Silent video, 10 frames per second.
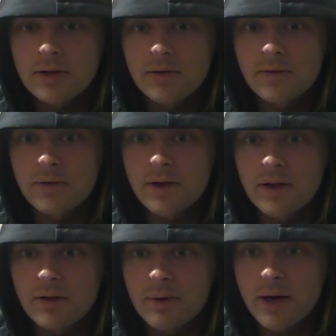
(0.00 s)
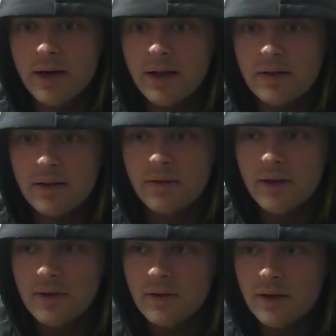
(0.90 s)
Vids? Why did I say
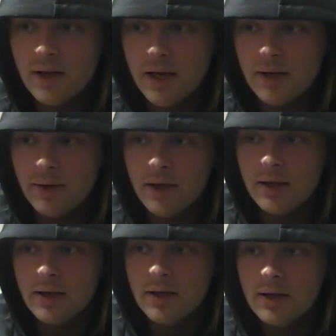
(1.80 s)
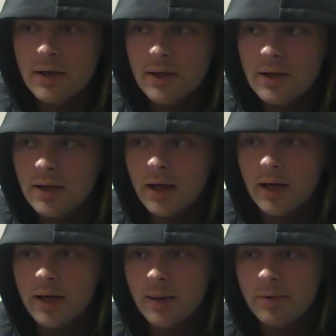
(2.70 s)
vids? Anyway, got
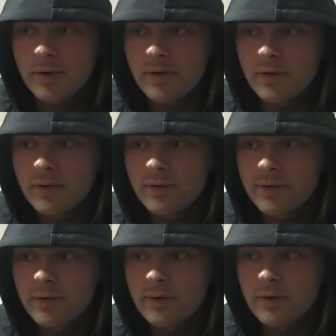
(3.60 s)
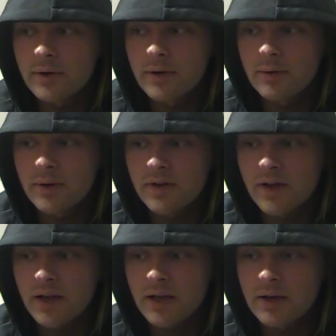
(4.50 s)
a couple of new ones
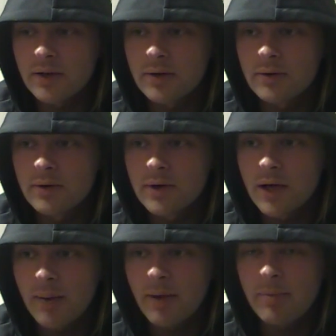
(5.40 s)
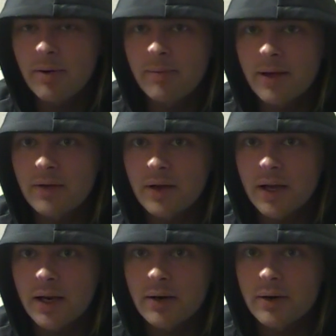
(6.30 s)
I can do. I might pump them out
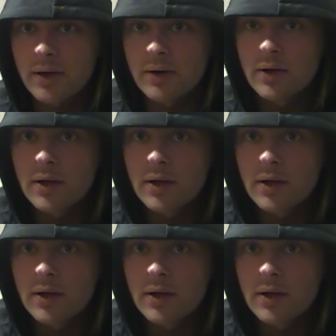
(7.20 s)
tonight, I don't know.